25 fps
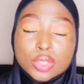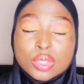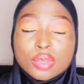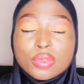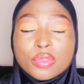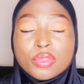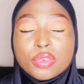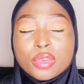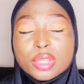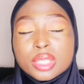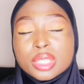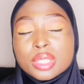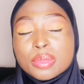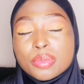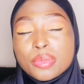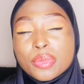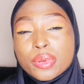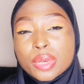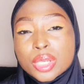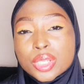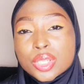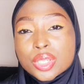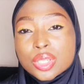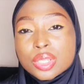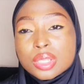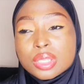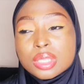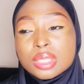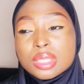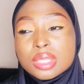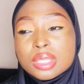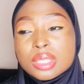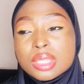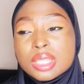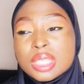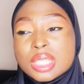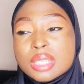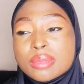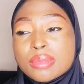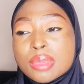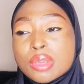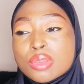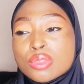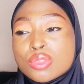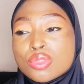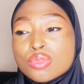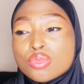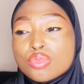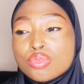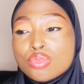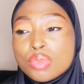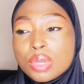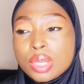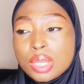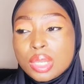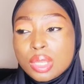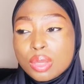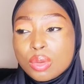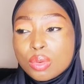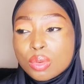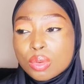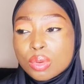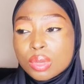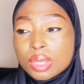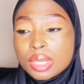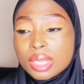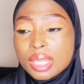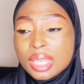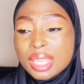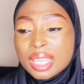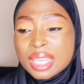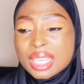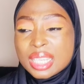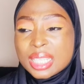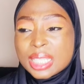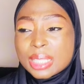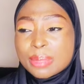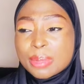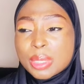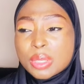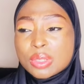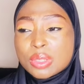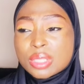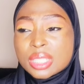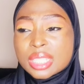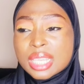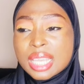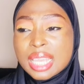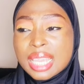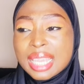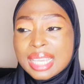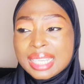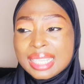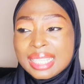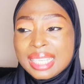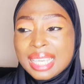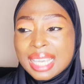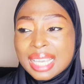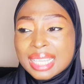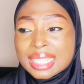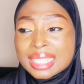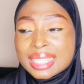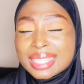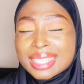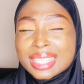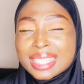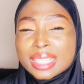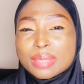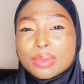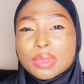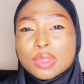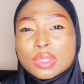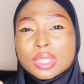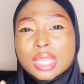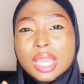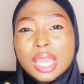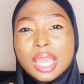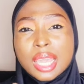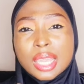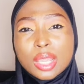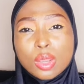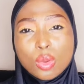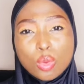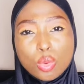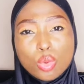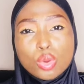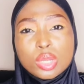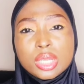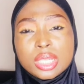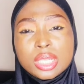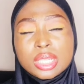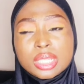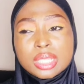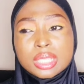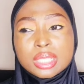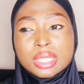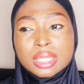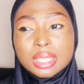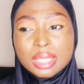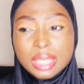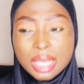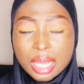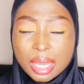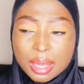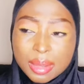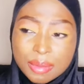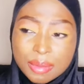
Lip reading: first impressions, it smells really good. It smells elegant. It smells high quality. Yeah.